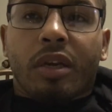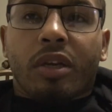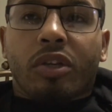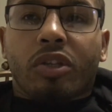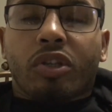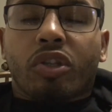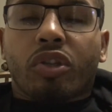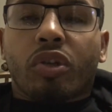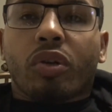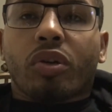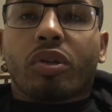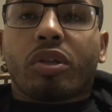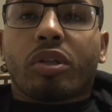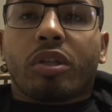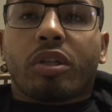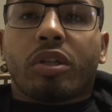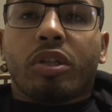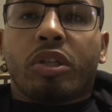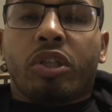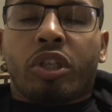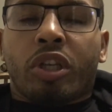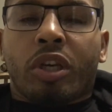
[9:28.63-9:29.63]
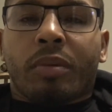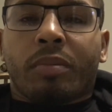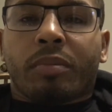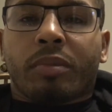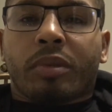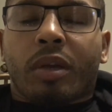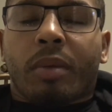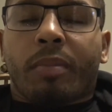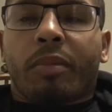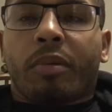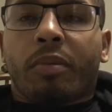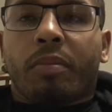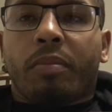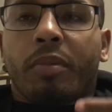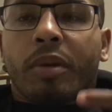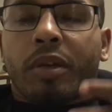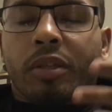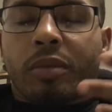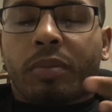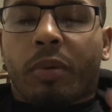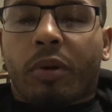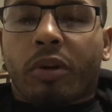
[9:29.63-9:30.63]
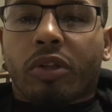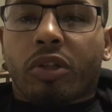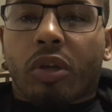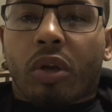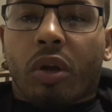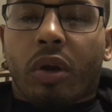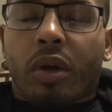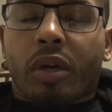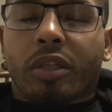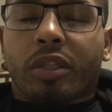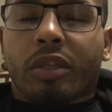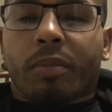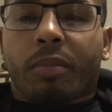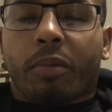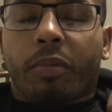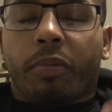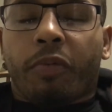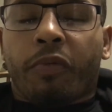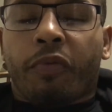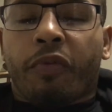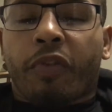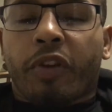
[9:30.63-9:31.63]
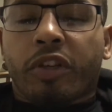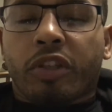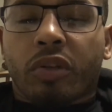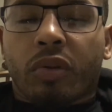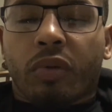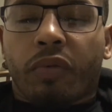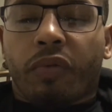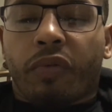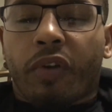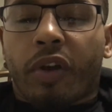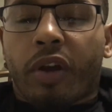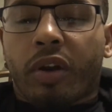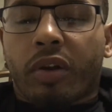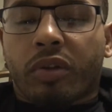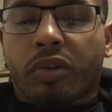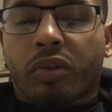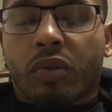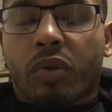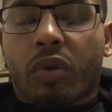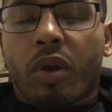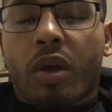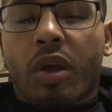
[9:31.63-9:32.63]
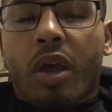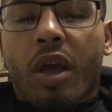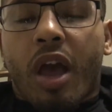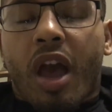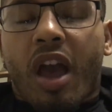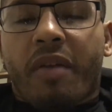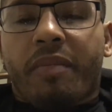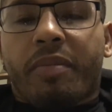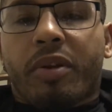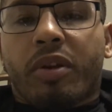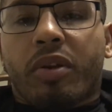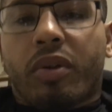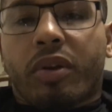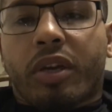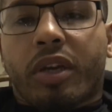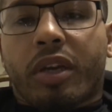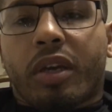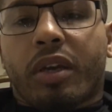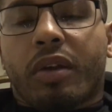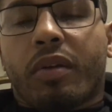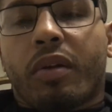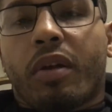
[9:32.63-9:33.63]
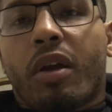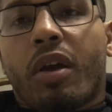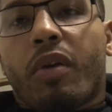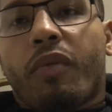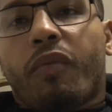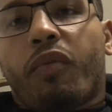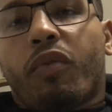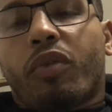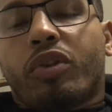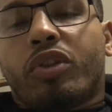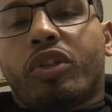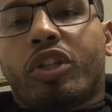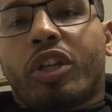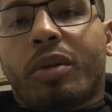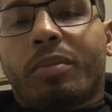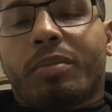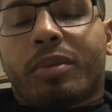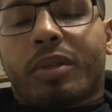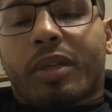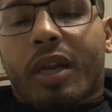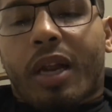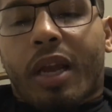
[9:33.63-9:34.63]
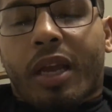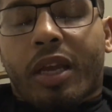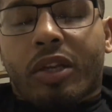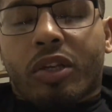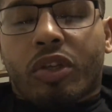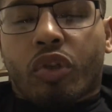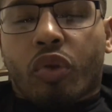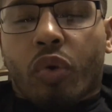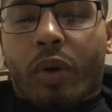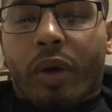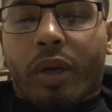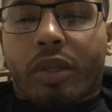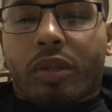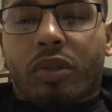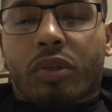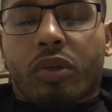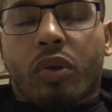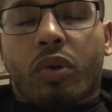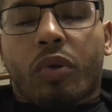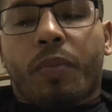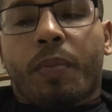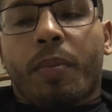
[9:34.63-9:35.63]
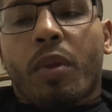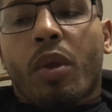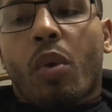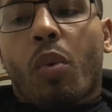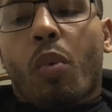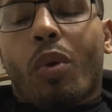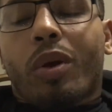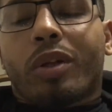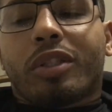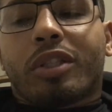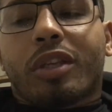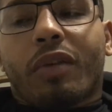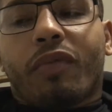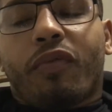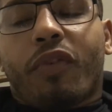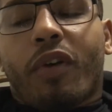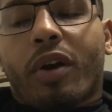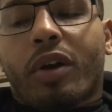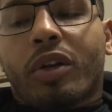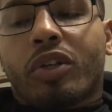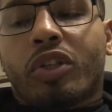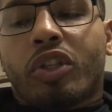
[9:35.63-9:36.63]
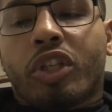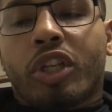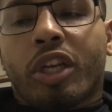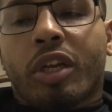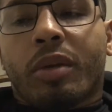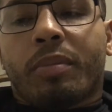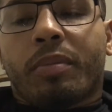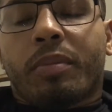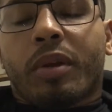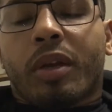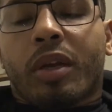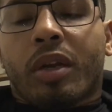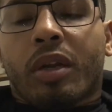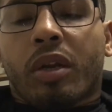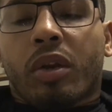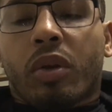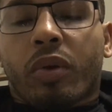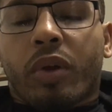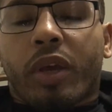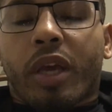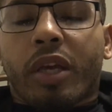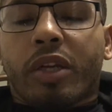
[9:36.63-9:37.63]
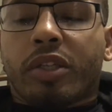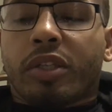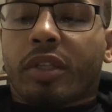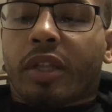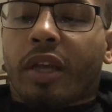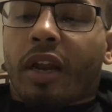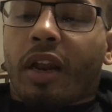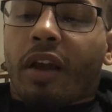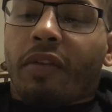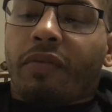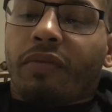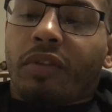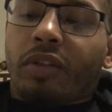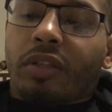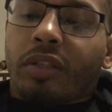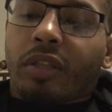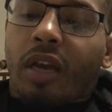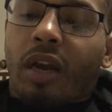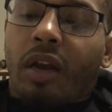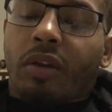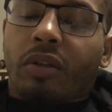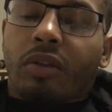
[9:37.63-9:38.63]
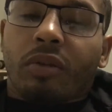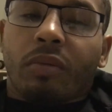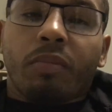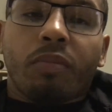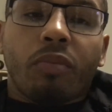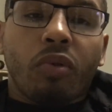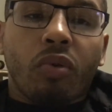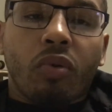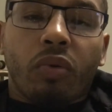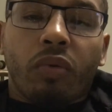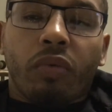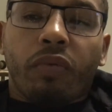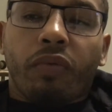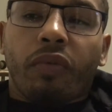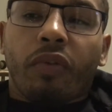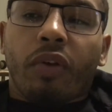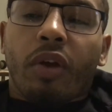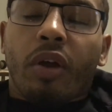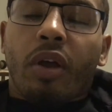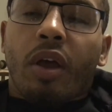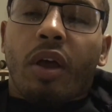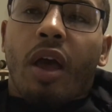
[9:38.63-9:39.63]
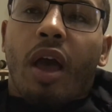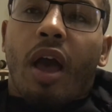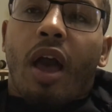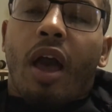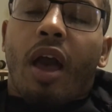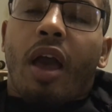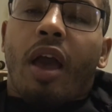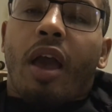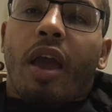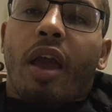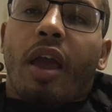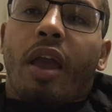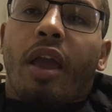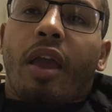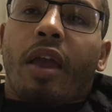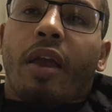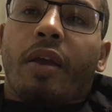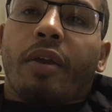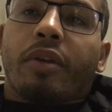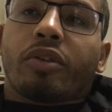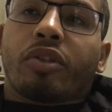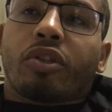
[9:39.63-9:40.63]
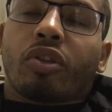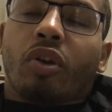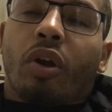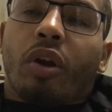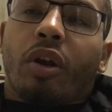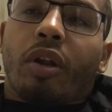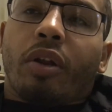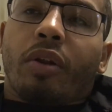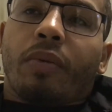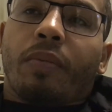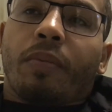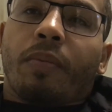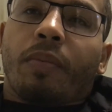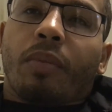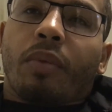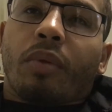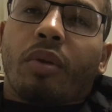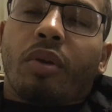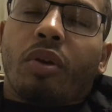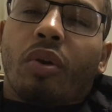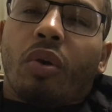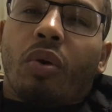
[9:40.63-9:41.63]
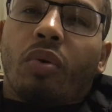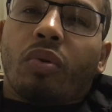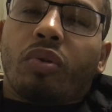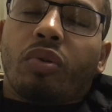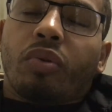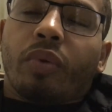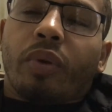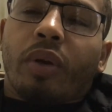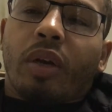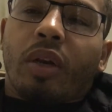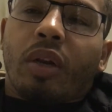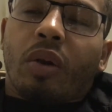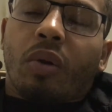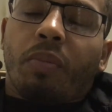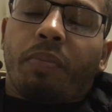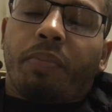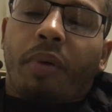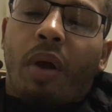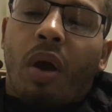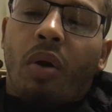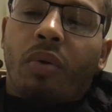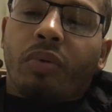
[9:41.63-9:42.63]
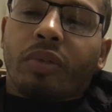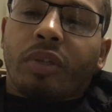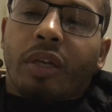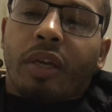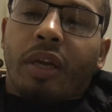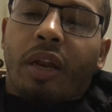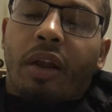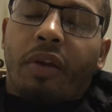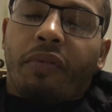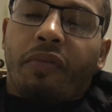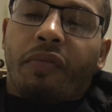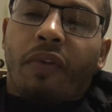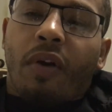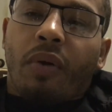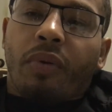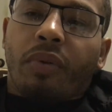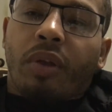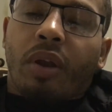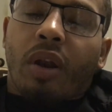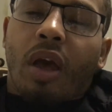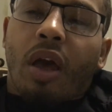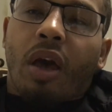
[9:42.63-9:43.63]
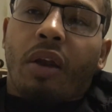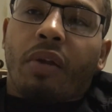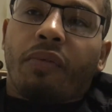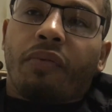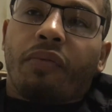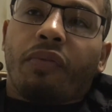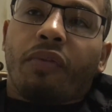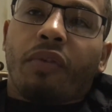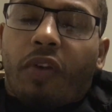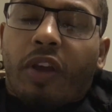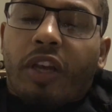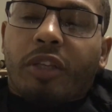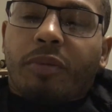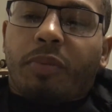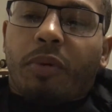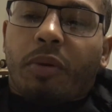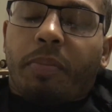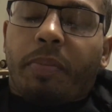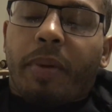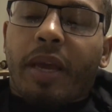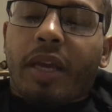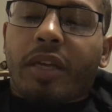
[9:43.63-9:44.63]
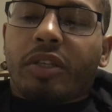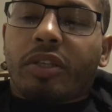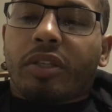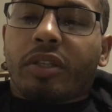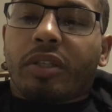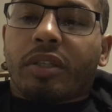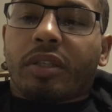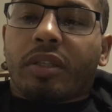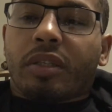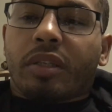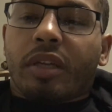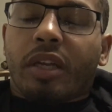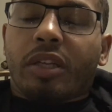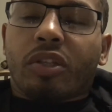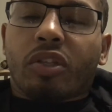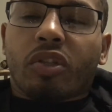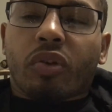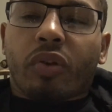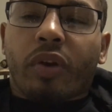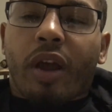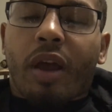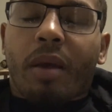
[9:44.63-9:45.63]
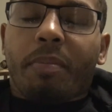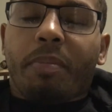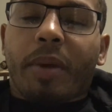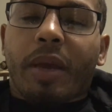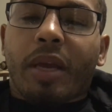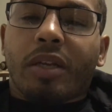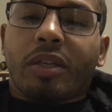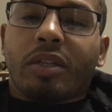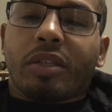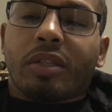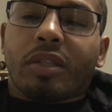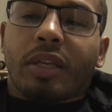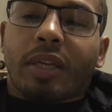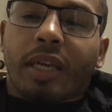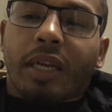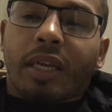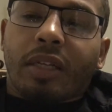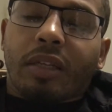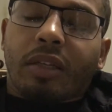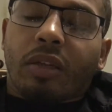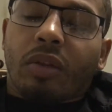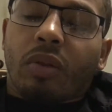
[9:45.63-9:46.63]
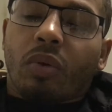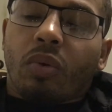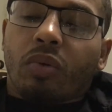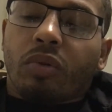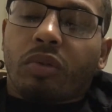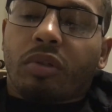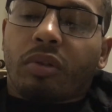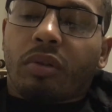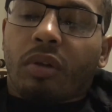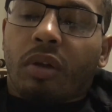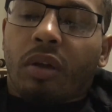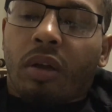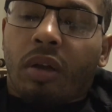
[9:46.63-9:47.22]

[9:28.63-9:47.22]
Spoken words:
Search gyms. I'm a mixed martial artist. I'm a professional fighter. So I've been looking for gyms that I can join. So once I found a gym in a location that I've desired to move, I started doing a little browsing, and I found a lot of Facebook pages and Instagram pages linked to those